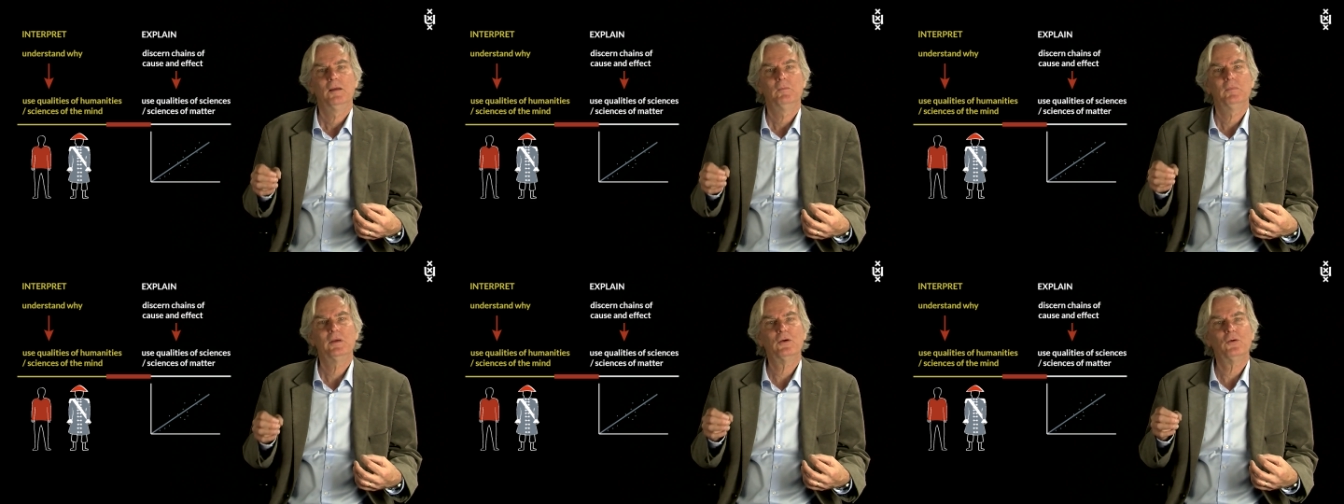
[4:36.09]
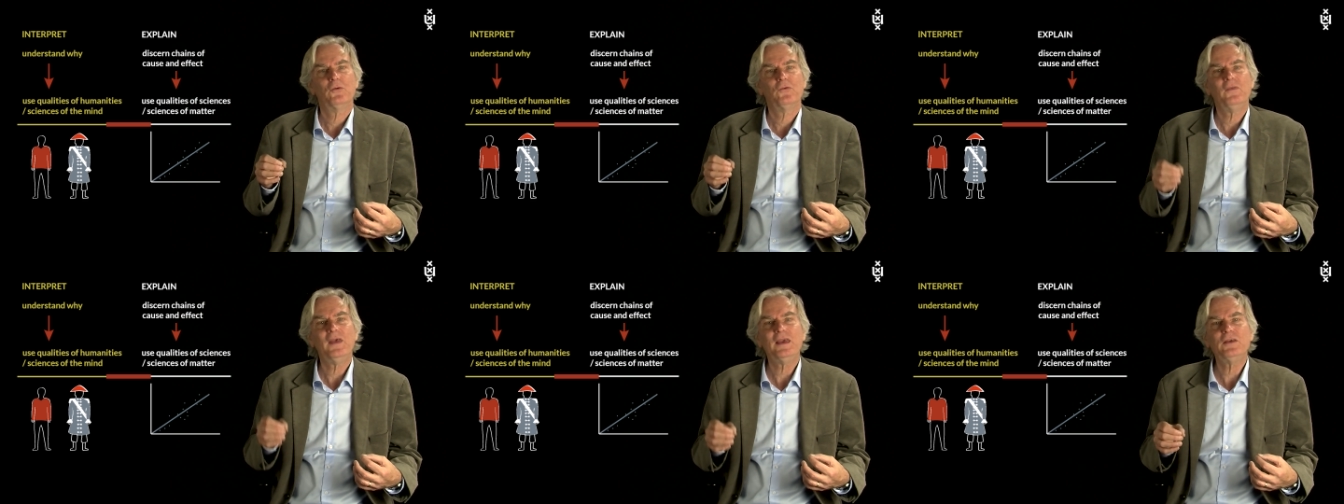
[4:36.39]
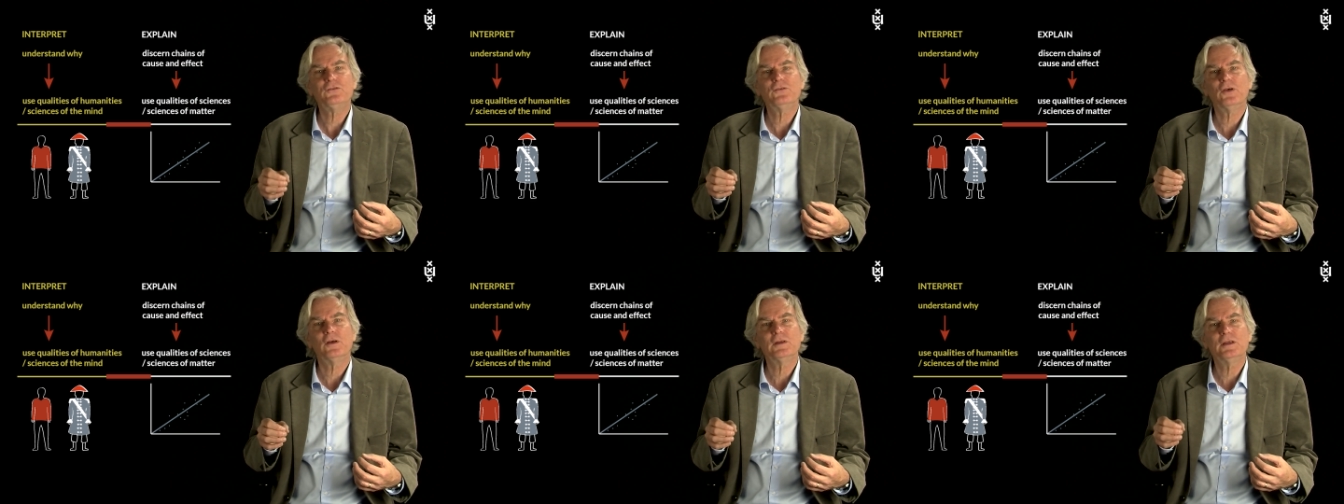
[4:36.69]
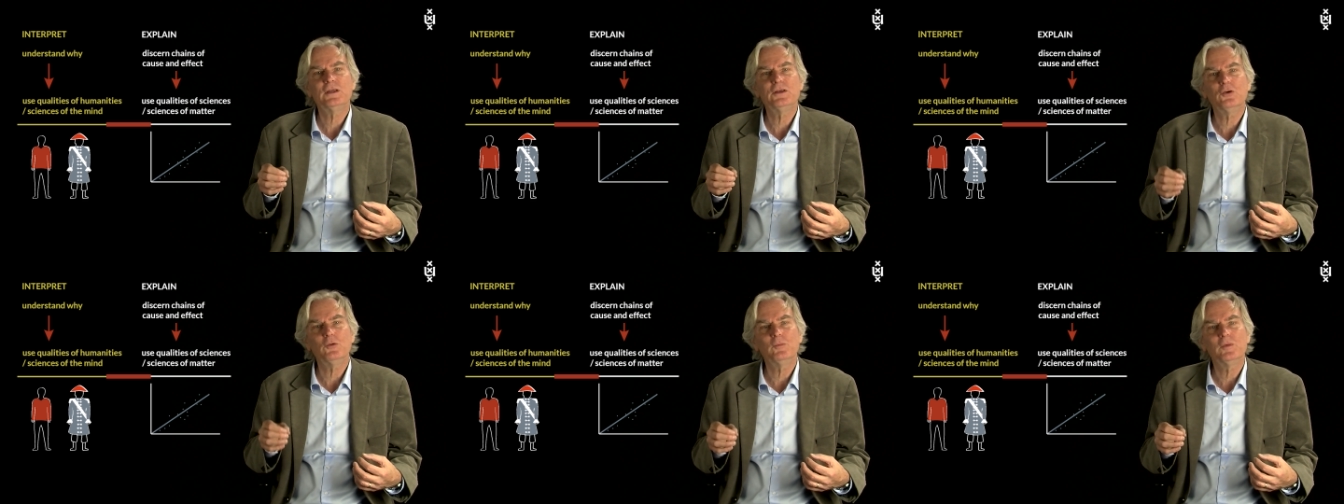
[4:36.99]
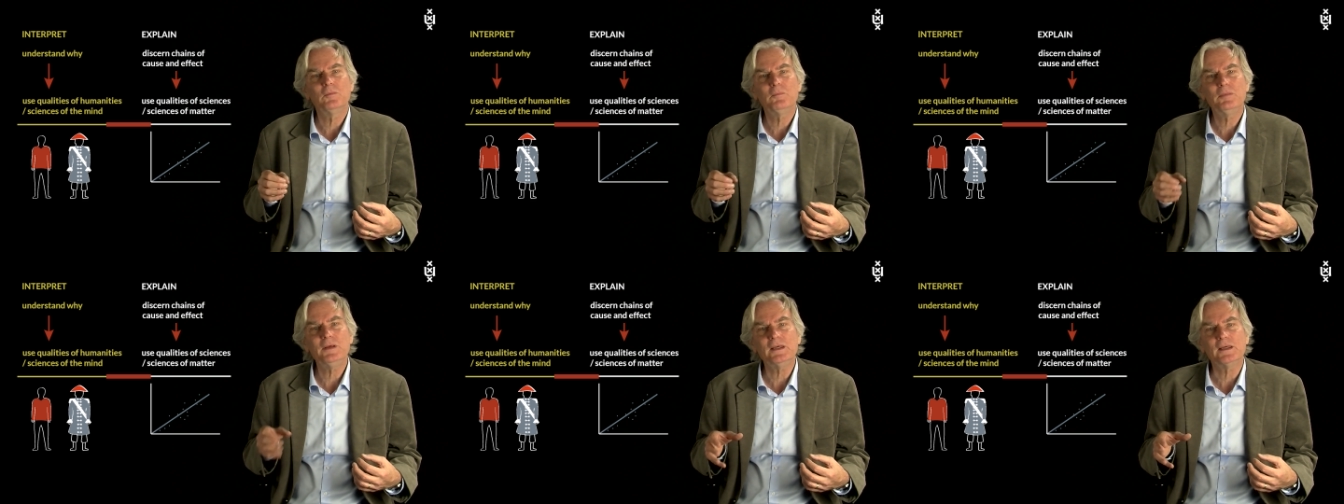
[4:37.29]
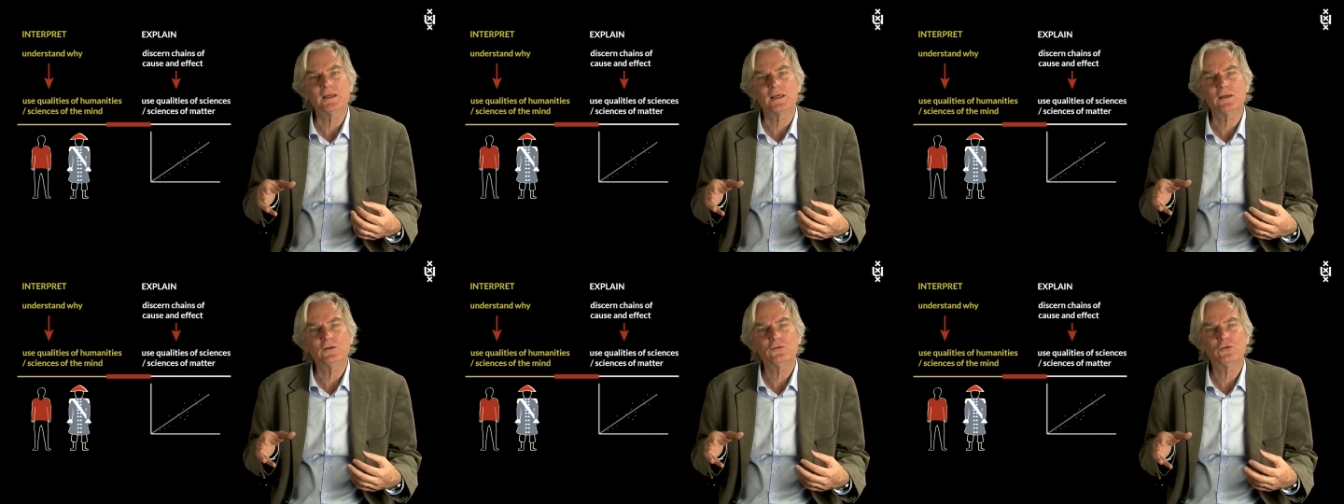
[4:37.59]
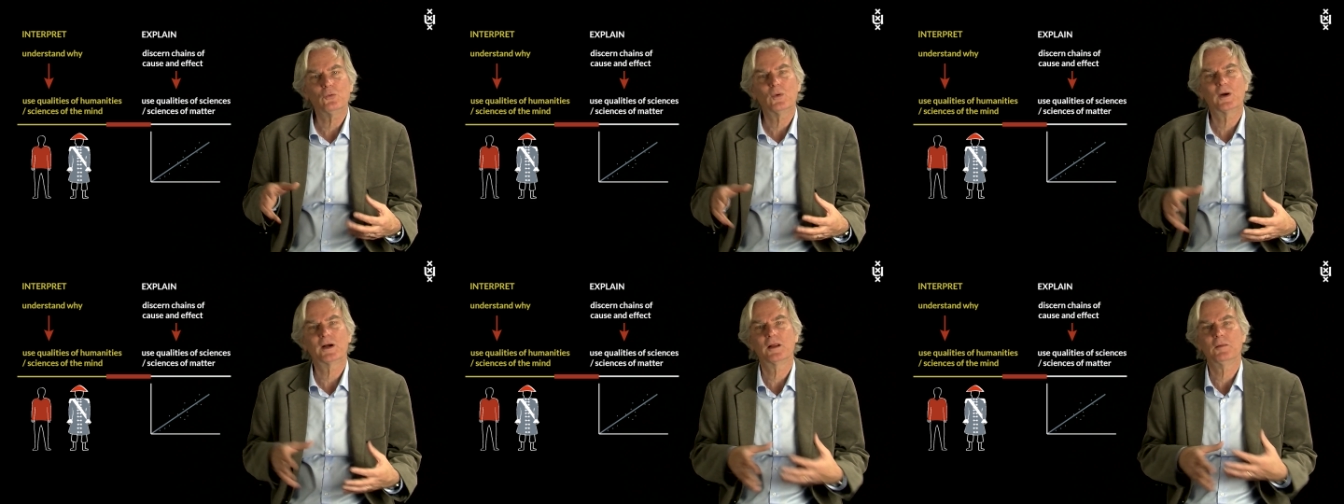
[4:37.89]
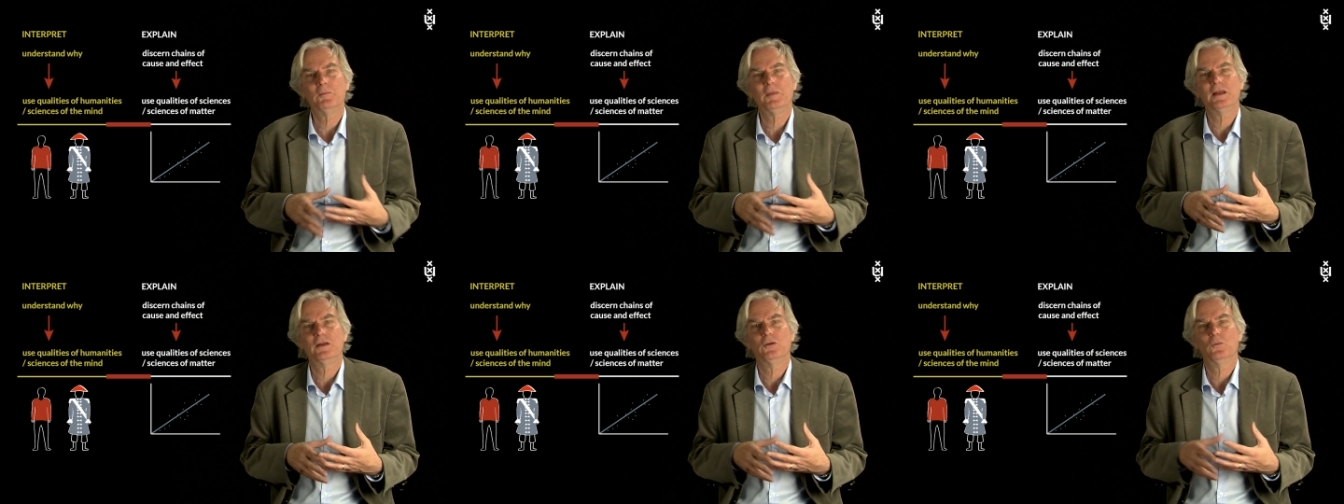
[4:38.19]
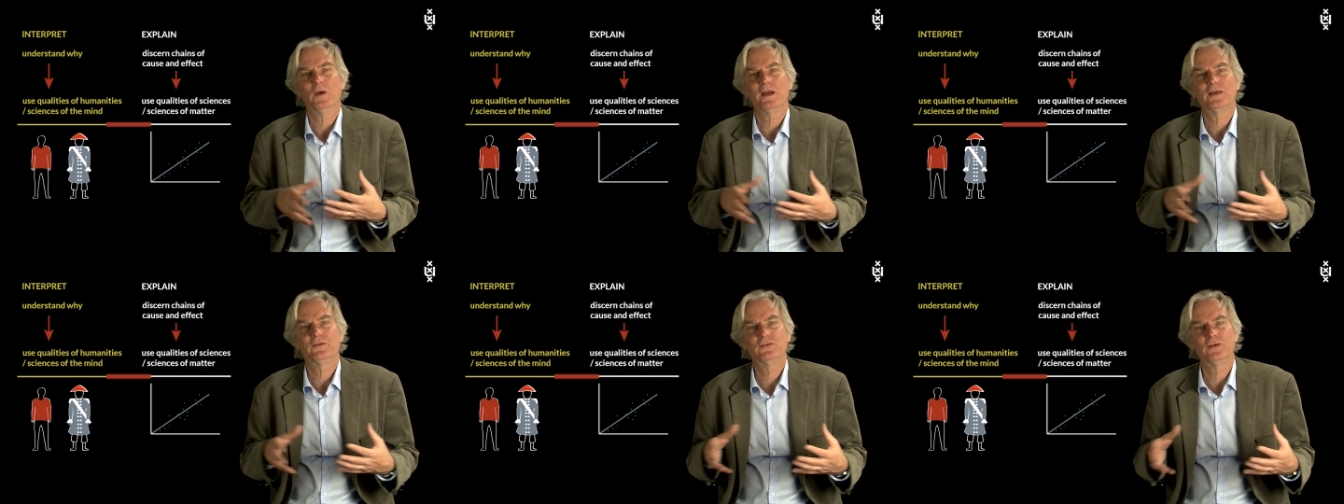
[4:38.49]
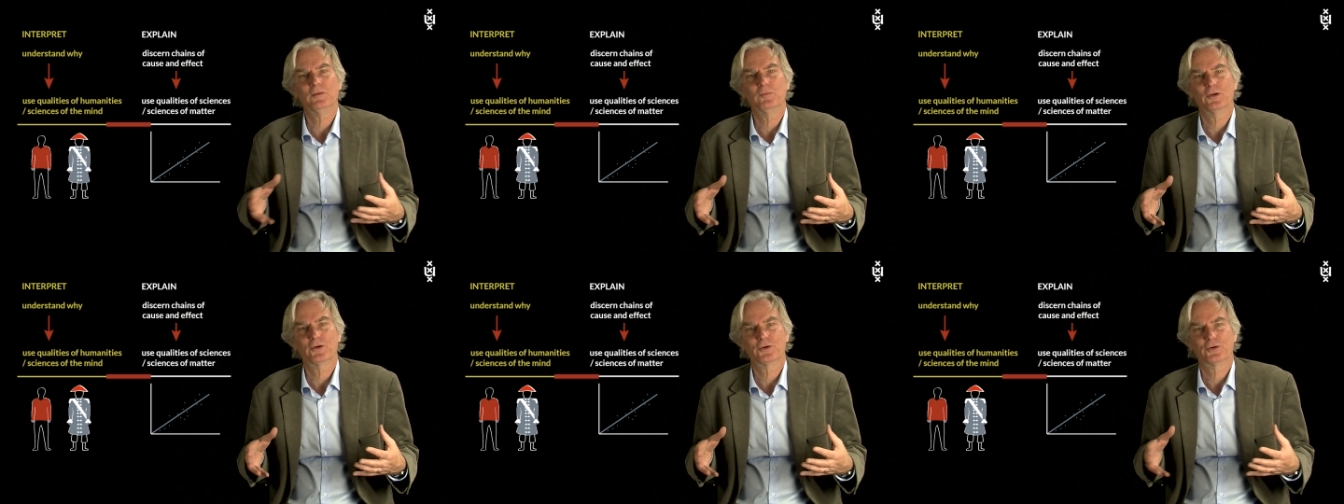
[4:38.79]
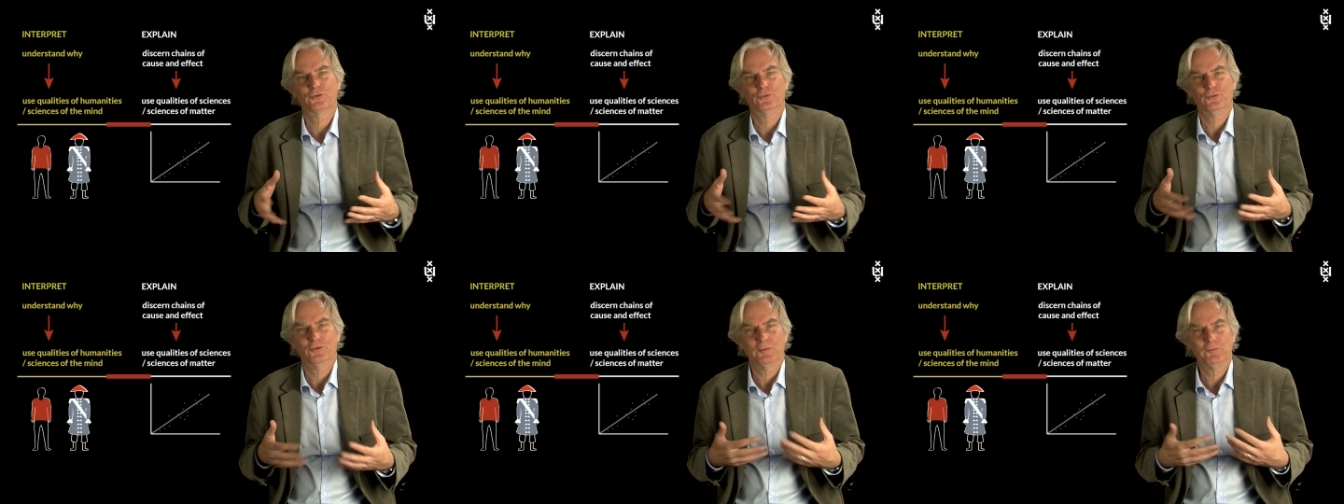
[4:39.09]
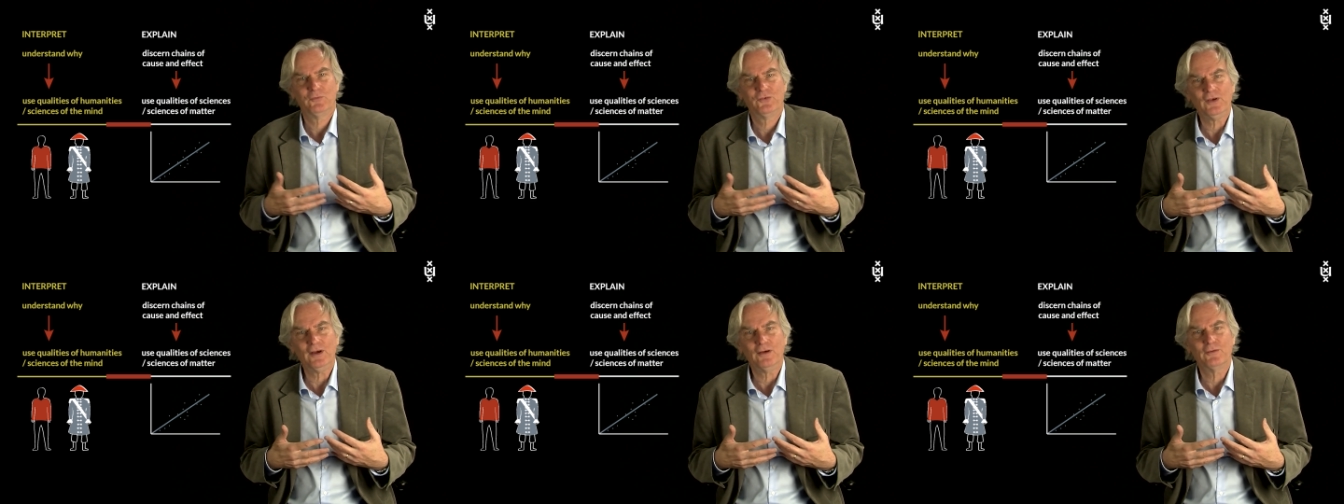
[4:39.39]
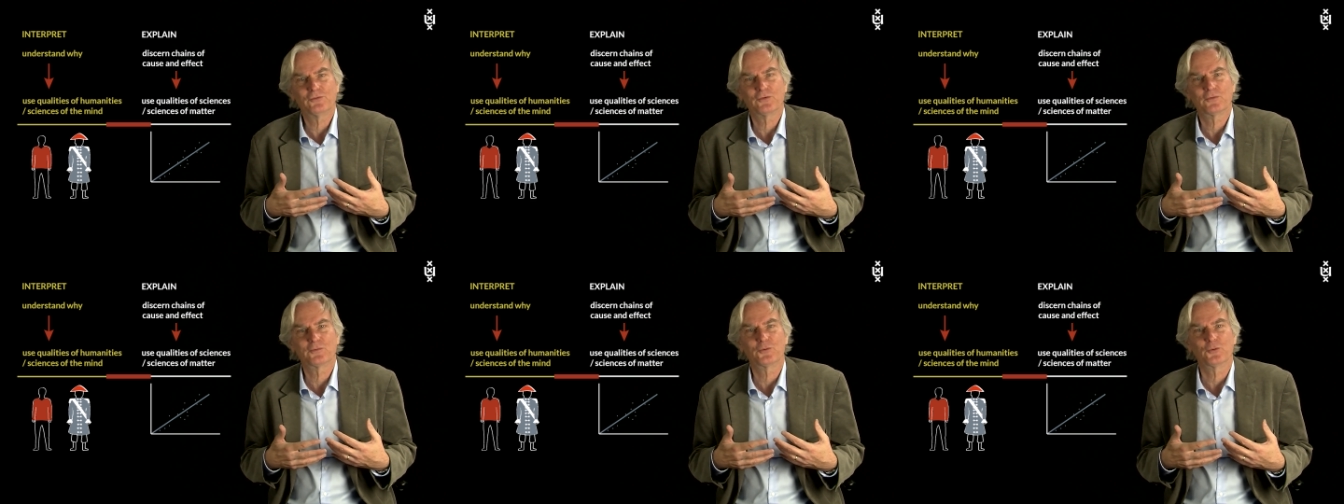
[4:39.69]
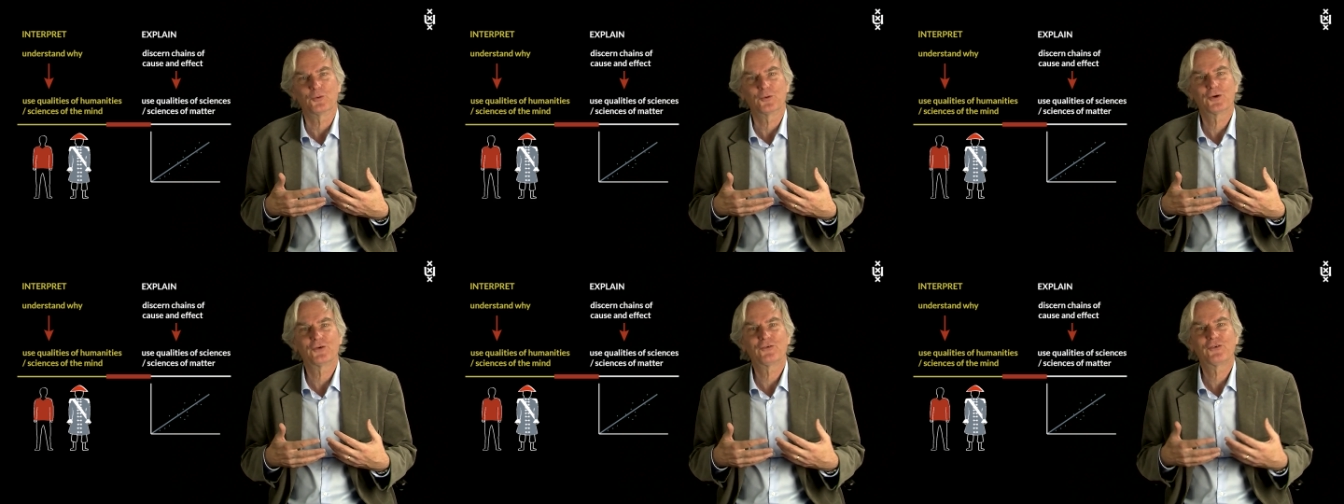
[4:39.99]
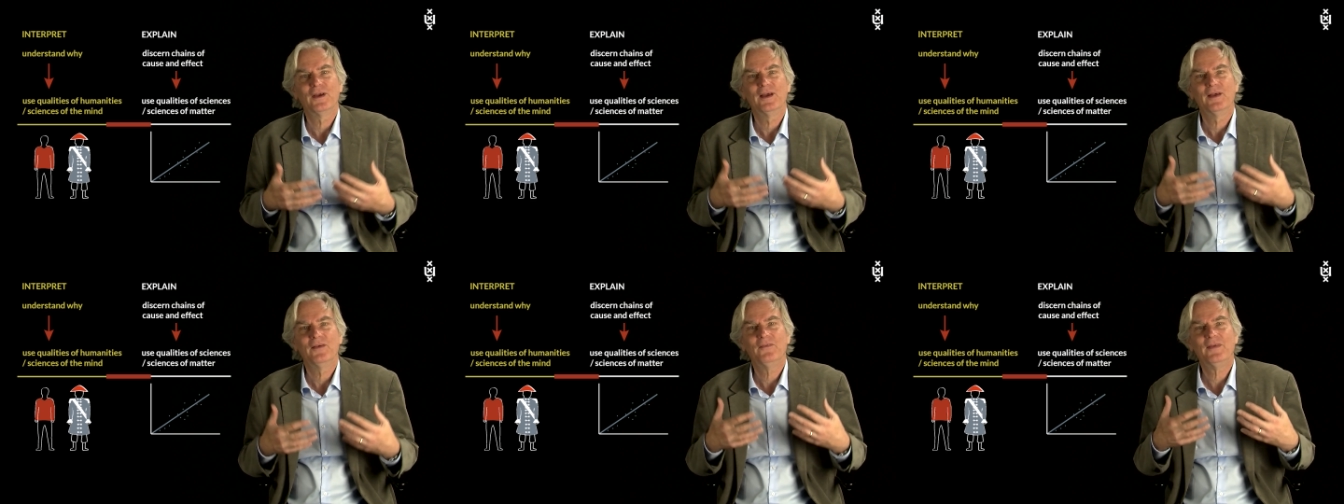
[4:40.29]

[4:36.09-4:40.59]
Because they study human beings who are in many ways similar to themselves, of course,